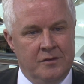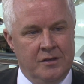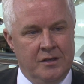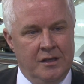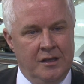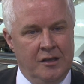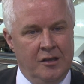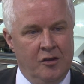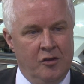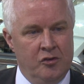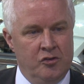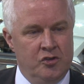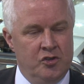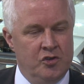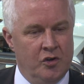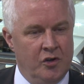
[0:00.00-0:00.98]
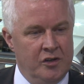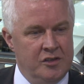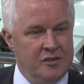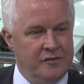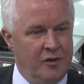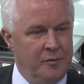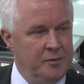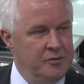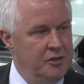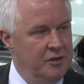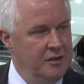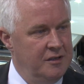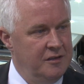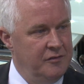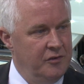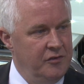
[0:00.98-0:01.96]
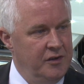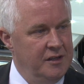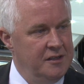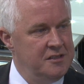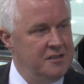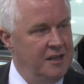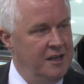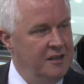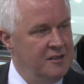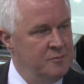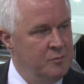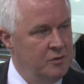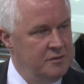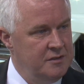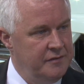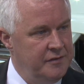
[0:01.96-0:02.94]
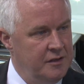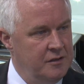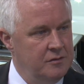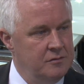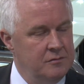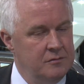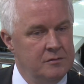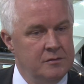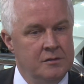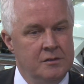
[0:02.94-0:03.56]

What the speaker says: The choice of opportunity for real estate is more difficult.